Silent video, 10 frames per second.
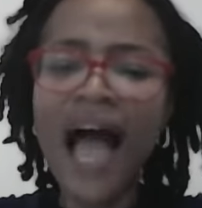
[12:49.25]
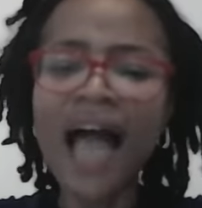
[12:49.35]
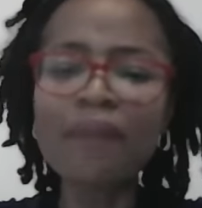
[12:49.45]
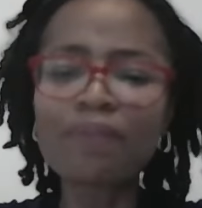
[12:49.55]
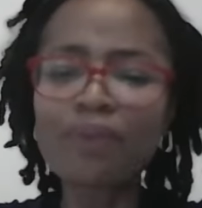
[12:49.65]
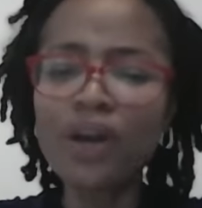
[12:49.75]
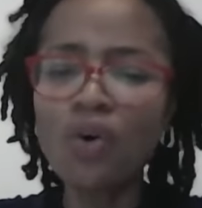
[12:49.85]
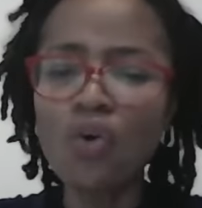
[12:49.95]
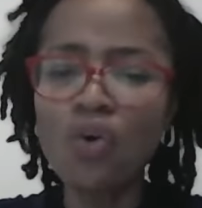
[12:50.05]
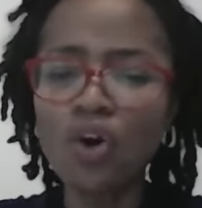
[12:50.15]
I pray,
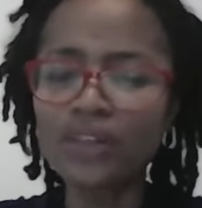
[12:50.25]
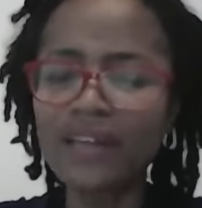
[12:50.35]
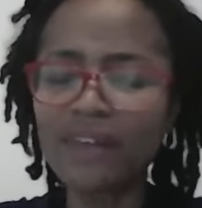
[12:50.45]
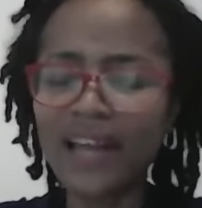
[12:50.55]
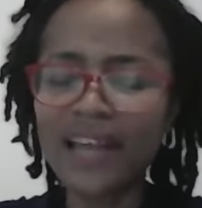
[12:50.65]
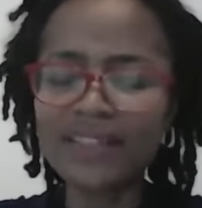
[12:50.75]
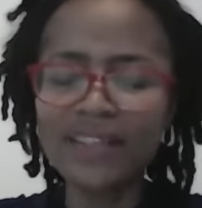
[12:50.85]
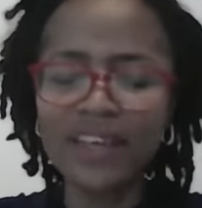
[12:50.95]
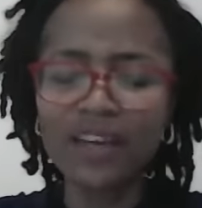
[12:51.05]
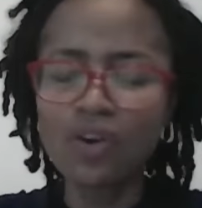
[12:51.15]
oh God,
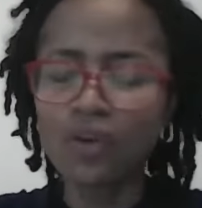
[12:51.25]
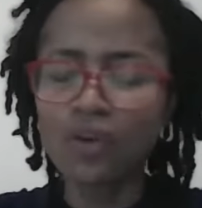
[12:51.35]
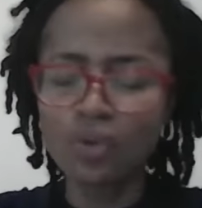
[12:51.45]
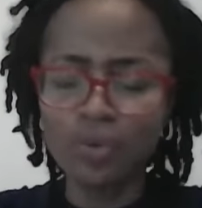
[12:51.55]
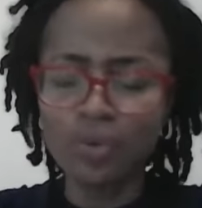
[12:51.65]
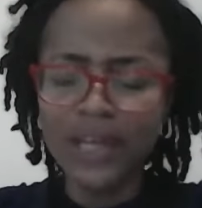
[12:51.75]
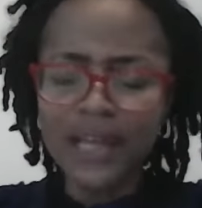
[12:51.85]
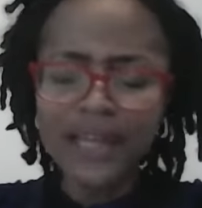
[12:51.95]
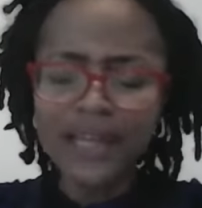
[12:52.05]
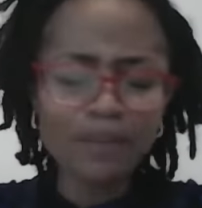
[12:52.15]
everlasting King of glory,
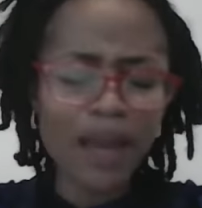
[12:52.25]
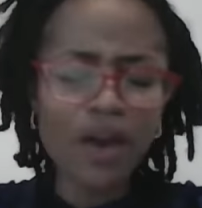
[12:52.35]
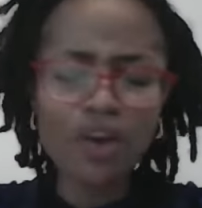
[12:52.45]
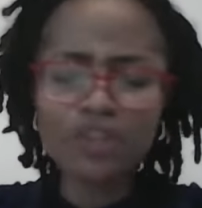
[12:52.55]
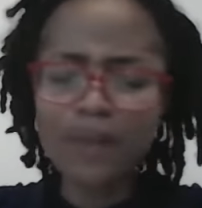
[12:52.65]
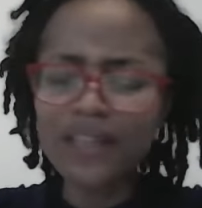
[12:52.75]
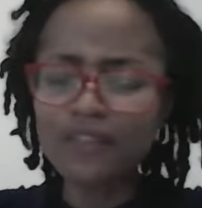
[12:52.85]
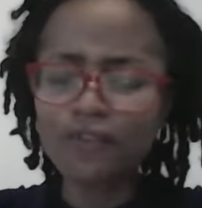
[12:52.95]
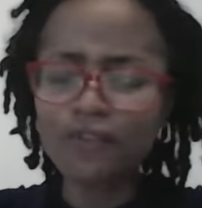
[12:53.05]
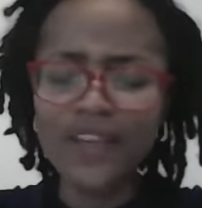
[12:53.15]
that my
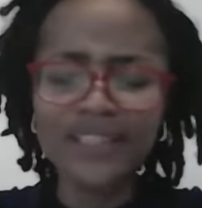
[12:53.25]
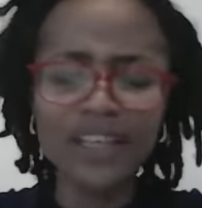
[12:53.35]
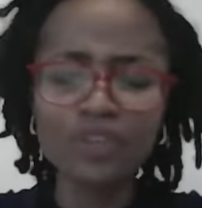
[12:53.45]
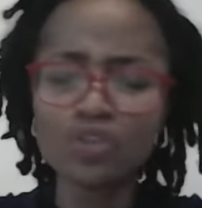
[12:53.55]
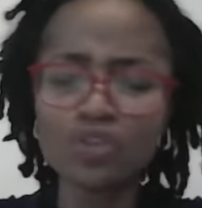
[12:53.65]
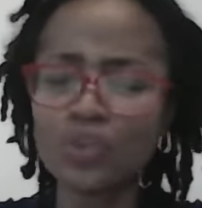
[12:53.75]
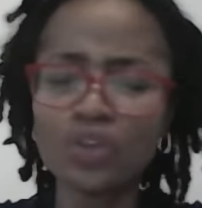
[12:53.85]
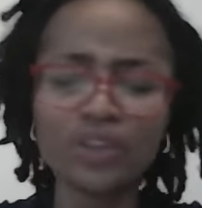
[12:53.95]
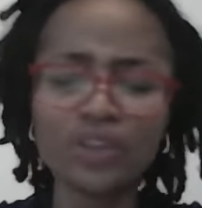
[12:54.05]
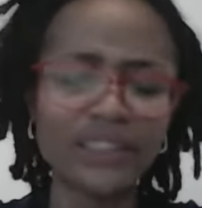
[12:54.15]
husband's faith in you will
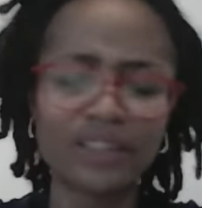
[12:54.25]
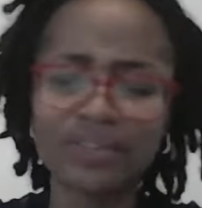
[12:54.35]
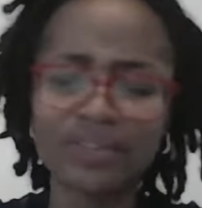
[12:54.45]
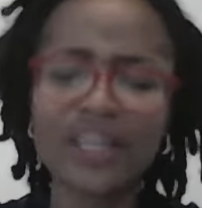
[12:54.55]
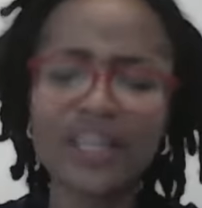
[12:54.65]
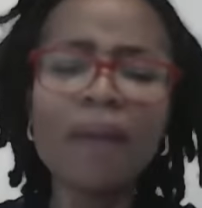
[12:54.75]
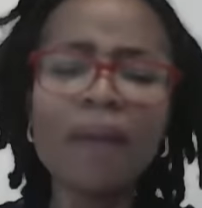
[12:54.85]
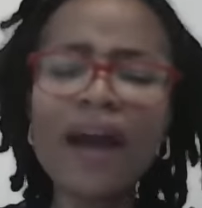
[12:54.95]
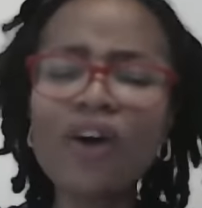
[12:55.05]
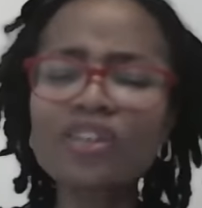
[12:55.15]
not decrease.
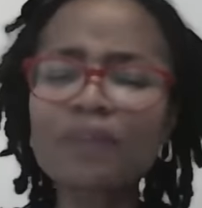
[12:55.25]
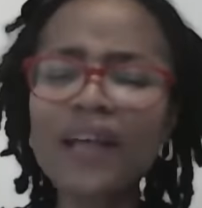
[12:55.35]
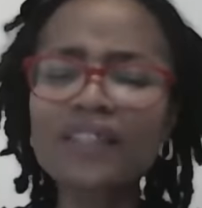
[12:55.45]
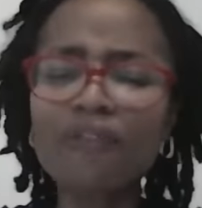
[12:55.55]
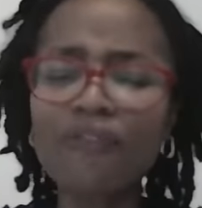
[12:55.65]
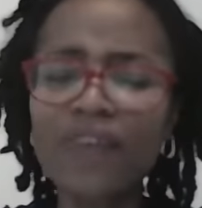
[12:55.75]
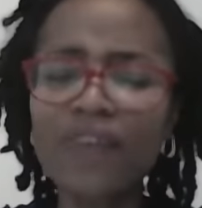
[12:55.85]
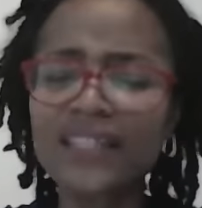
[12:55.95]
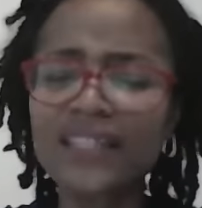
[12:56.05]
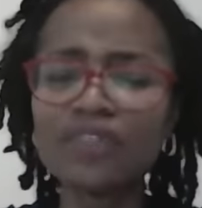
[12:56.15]
My husband's
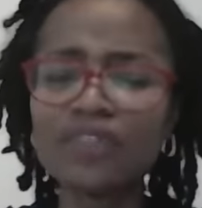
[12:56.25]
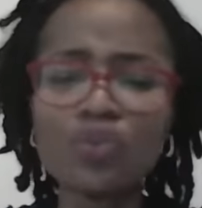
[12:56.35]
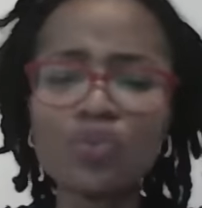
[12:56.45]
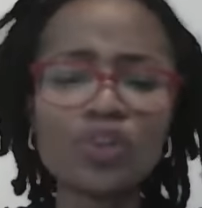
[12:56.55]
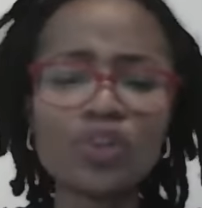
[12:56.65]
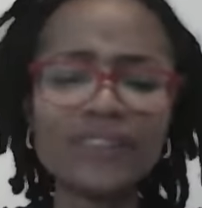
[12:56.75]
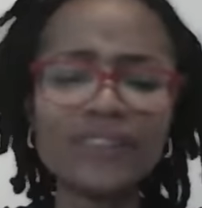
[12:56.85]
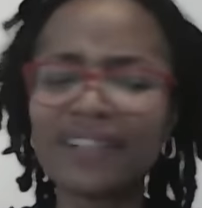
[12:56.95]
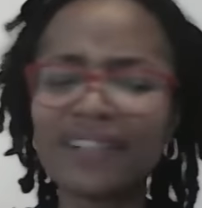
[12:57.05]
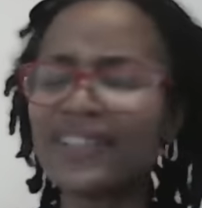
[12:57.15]
faith in you will not
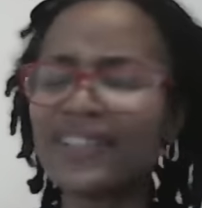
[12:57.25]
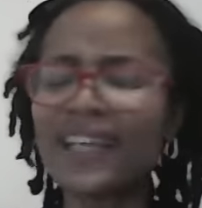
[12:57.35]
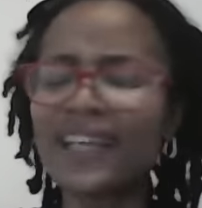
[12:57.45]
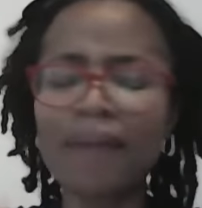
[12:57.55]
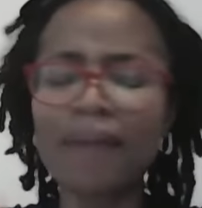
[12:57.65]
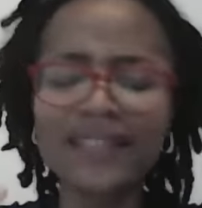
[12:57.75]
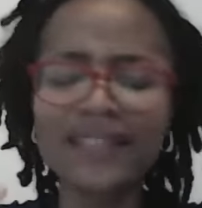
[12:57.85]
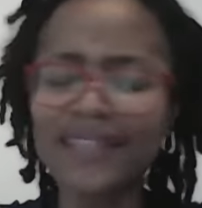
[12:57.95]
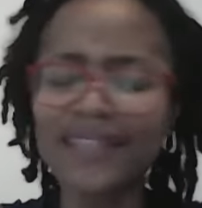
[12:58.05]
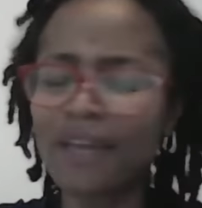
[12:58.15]
decrease in the
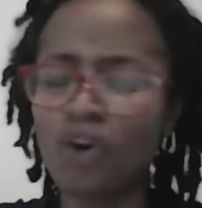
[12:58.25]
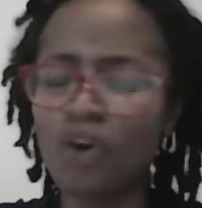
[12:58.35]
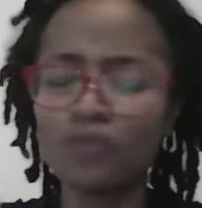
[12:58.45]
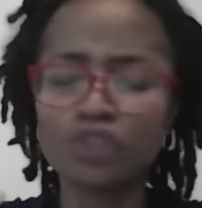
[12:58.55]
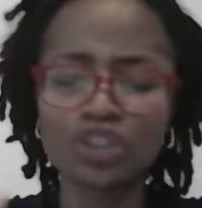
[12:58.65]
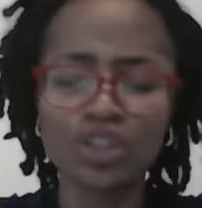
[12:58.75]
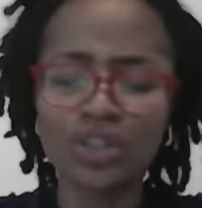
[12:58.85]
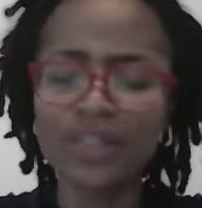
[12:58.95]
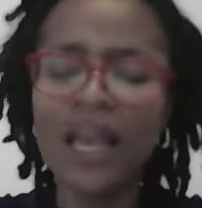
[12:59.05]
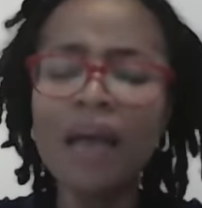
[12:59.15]
mighty name of Jesus.